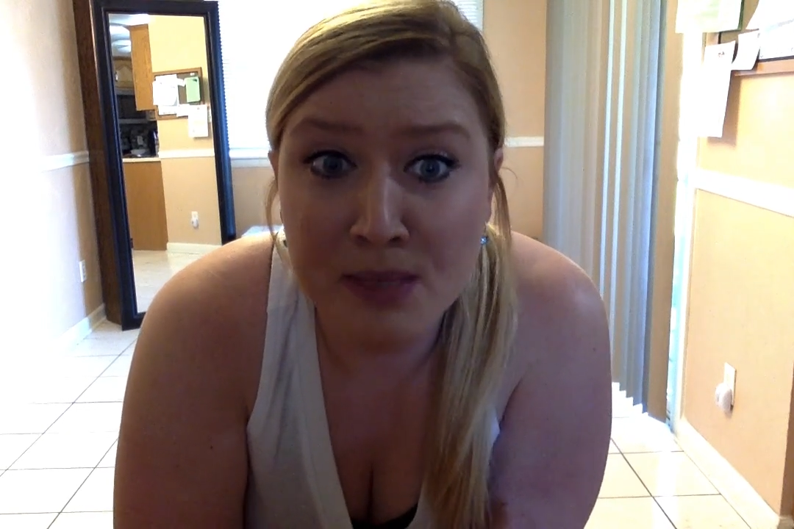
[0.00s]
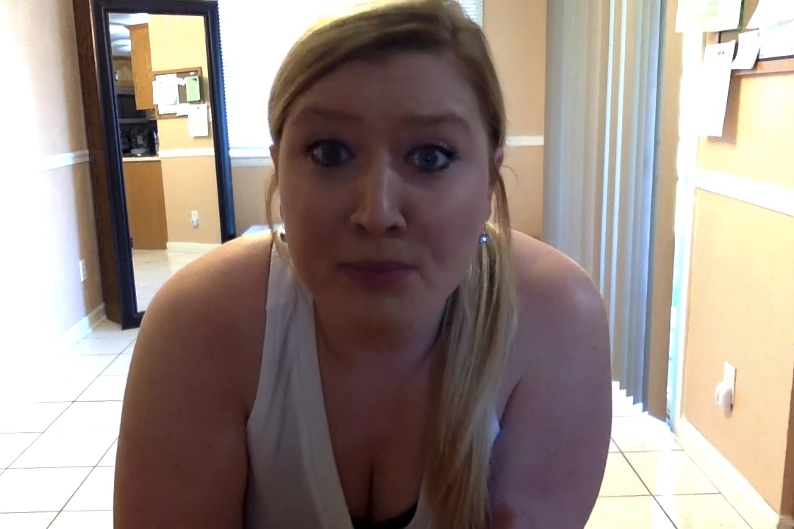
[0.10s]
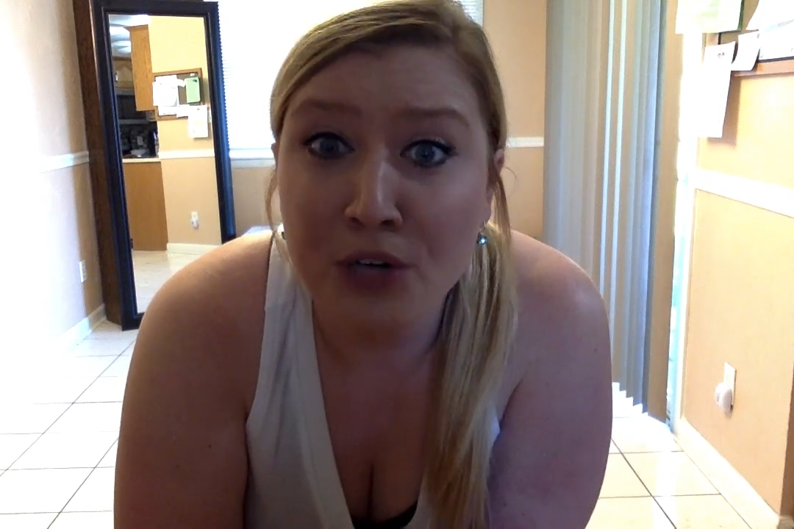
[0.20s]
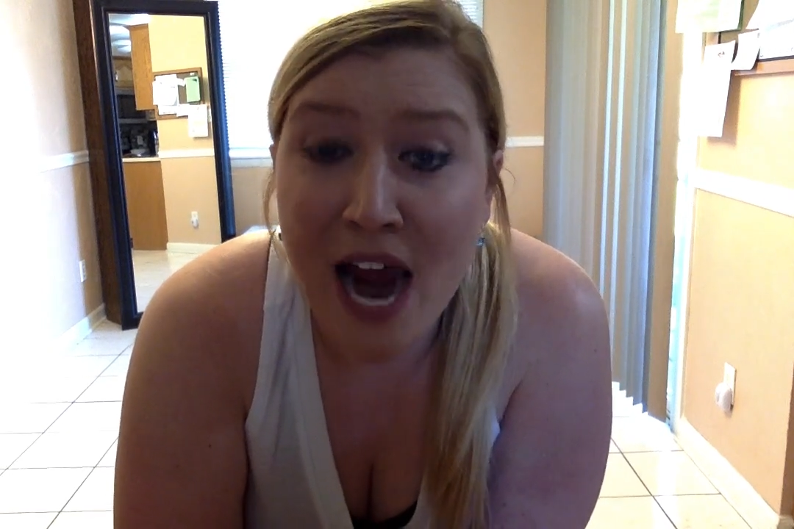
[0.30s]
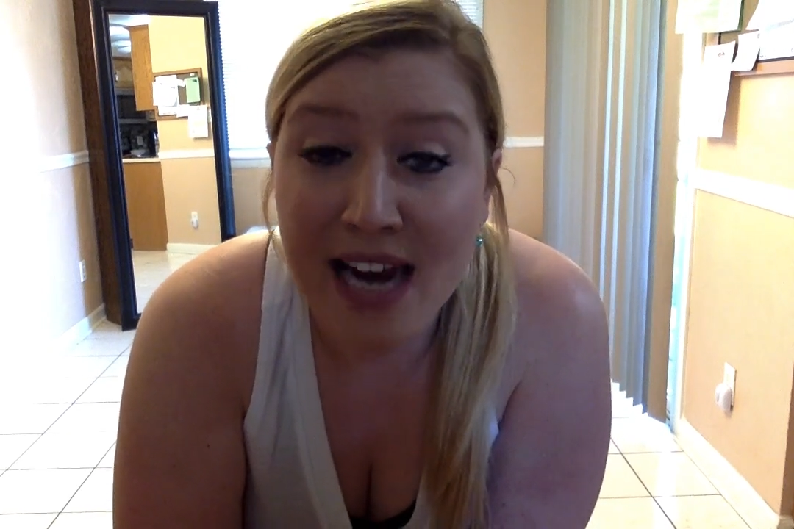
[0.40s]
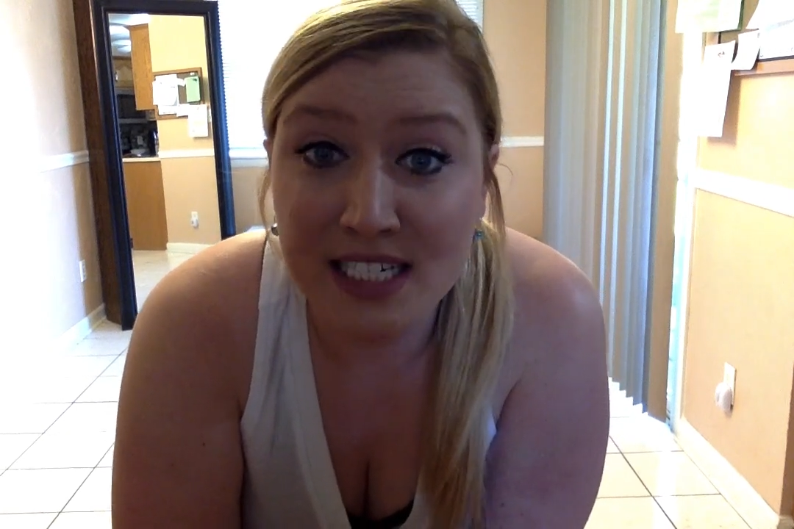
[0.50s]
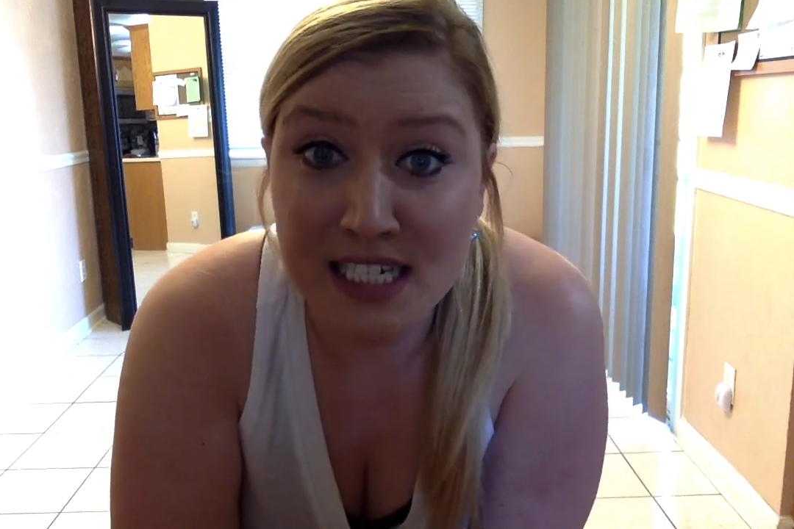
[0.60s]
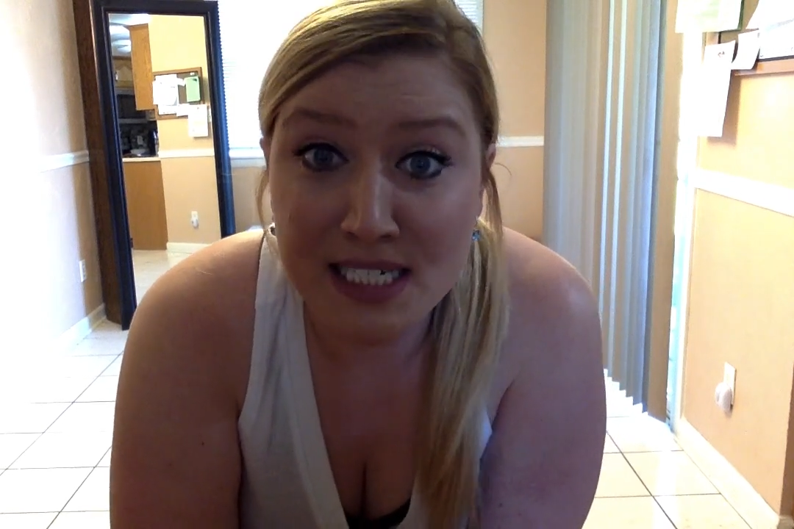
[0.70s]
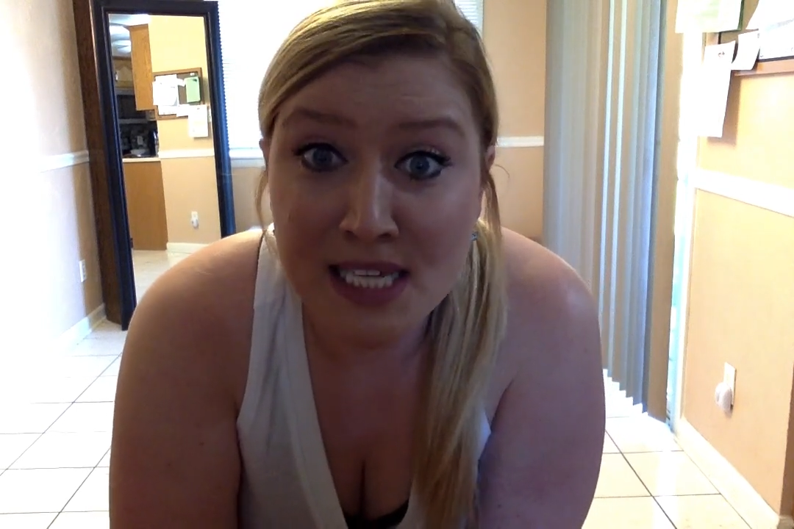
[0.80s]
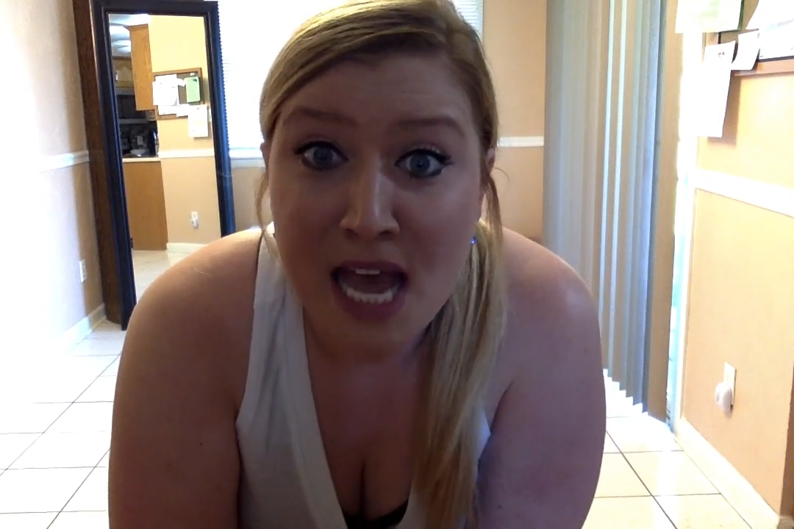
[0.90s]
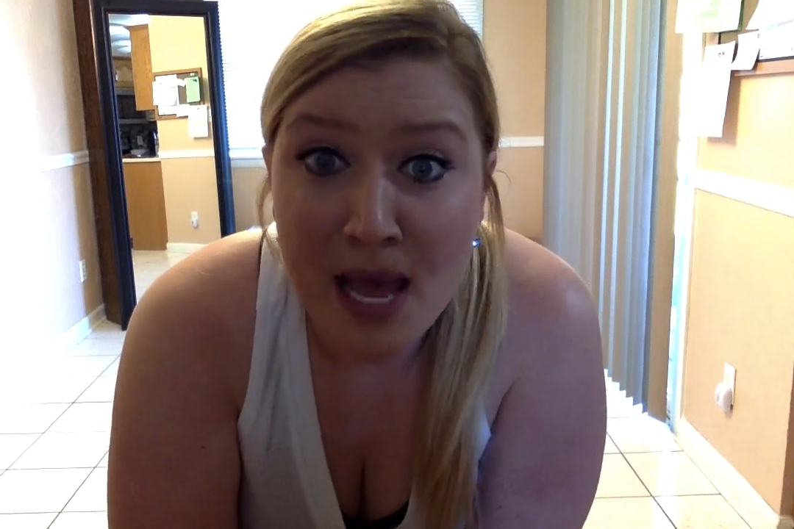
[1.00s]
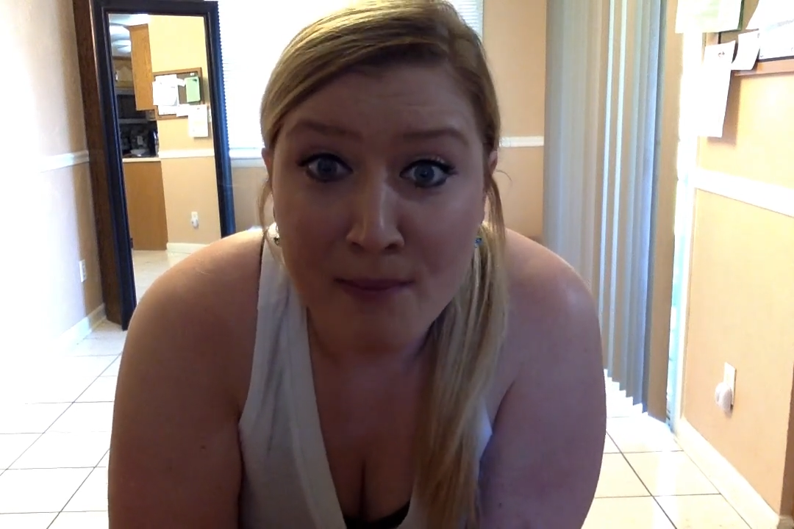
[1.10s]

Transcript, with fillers: and practice,